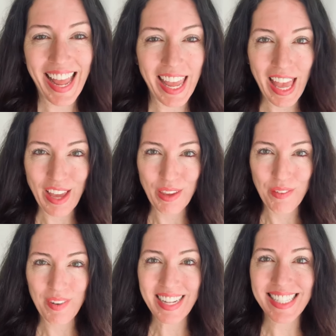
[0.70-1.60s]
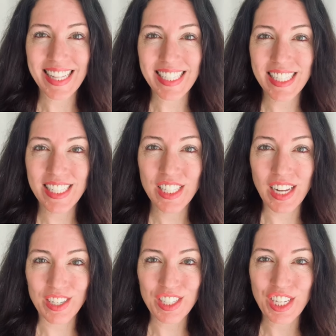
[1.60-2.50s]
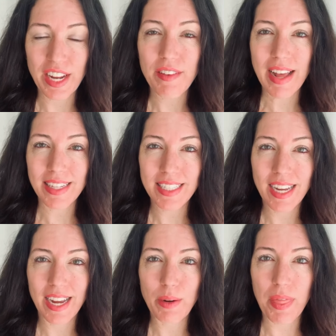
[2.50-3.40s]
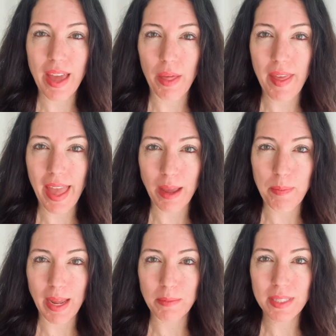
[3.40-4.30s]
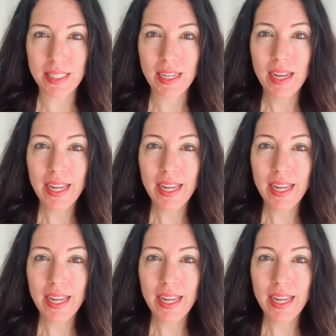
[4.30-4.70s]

Hey AccuFriends, this is Dr. Jenna Valentine with How the Heck Babes,